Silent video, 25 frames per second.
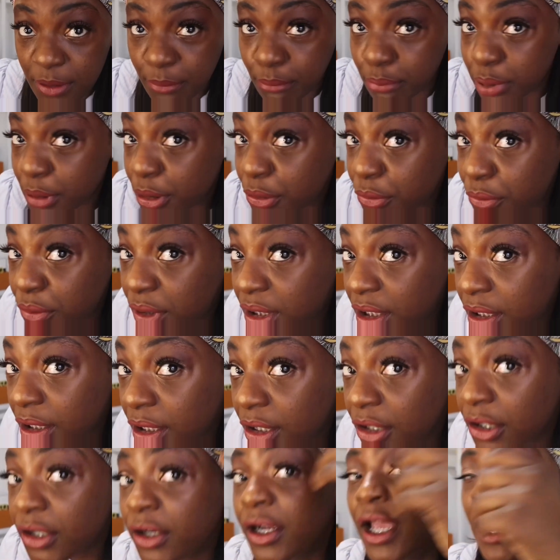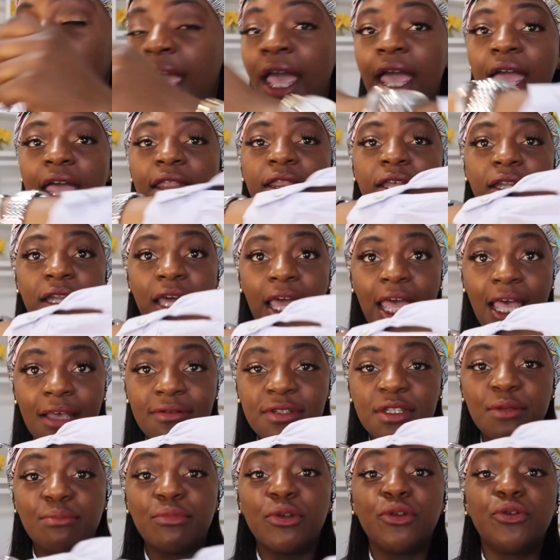blue here, and then I have
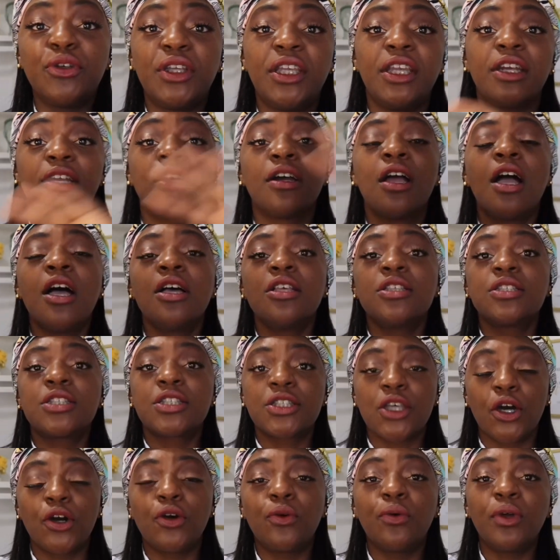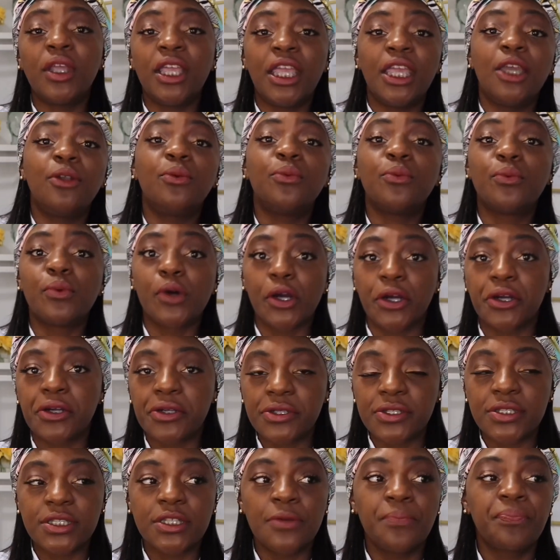some blue here, so it works.
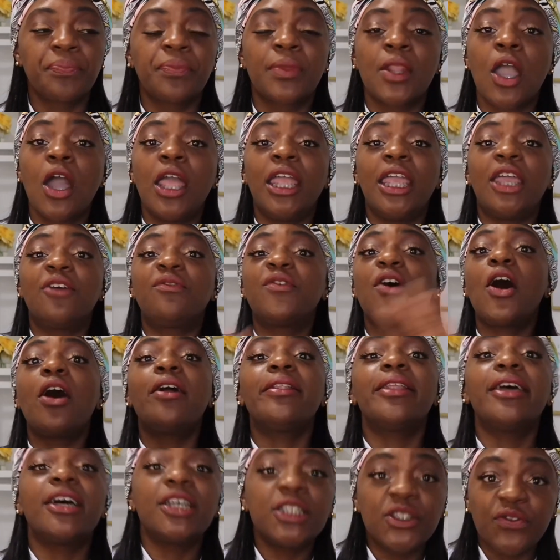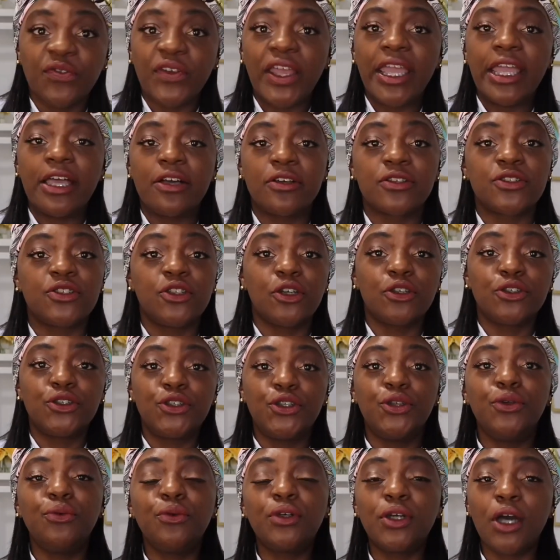If all else fails, your
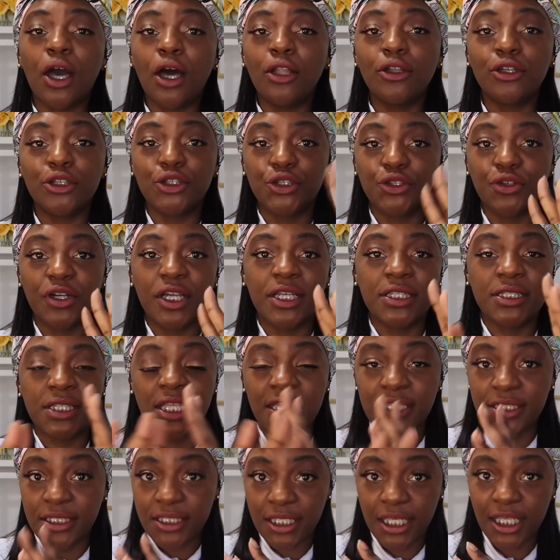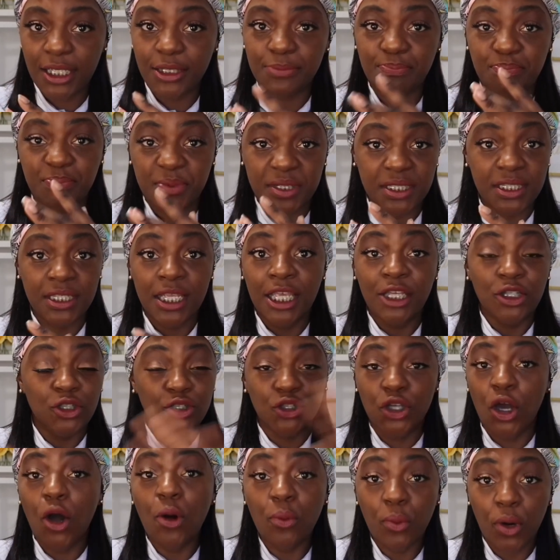2 color tricks and tips
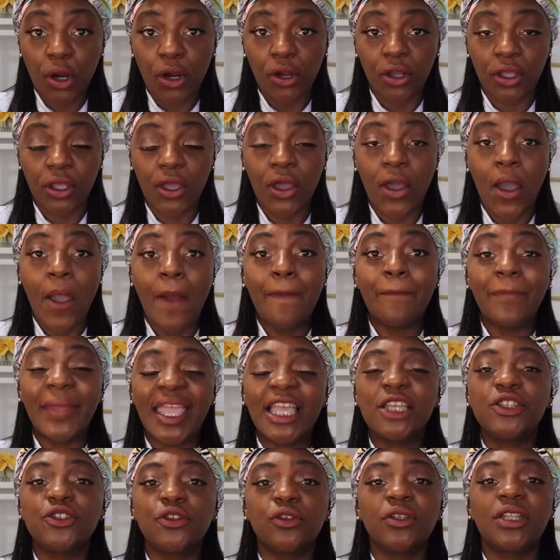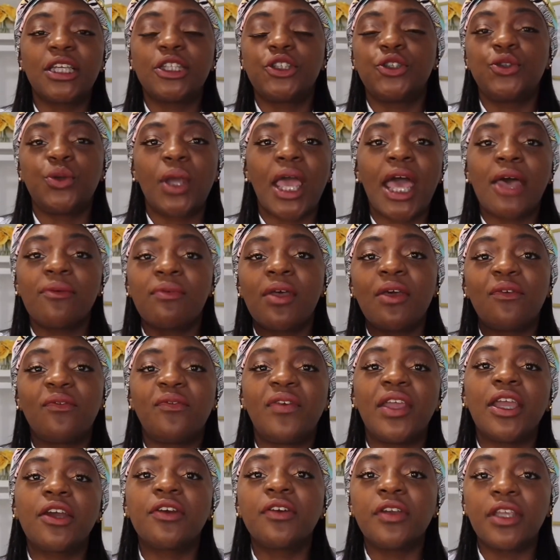don't work. Make sure that you have
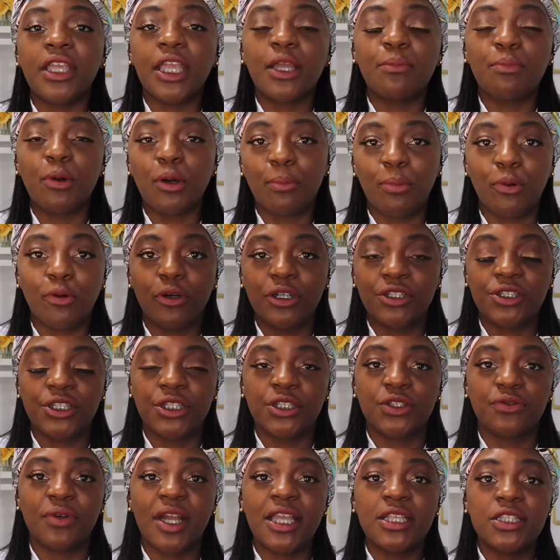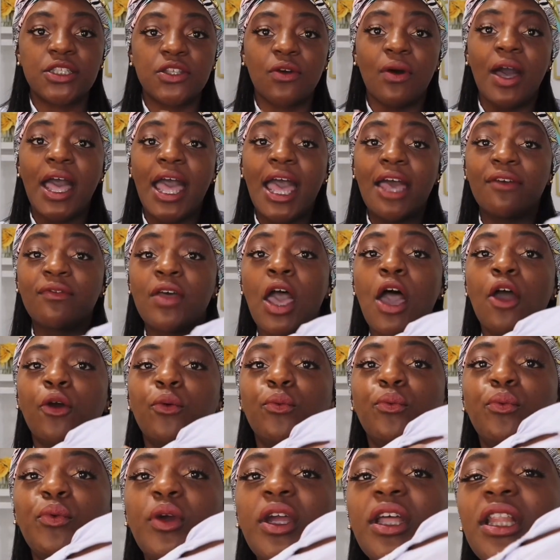varying proportions, right? So I have
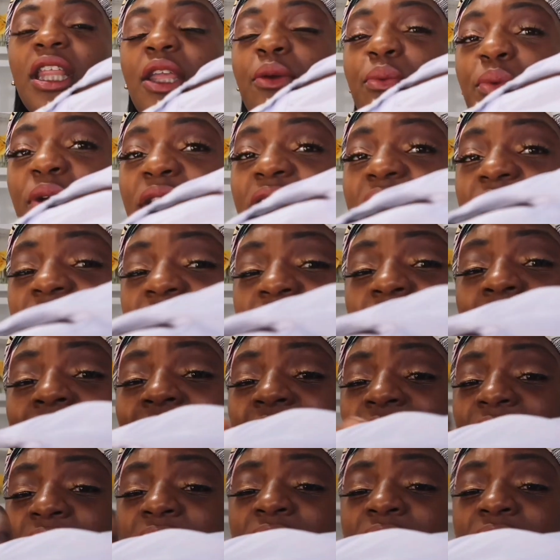really tiny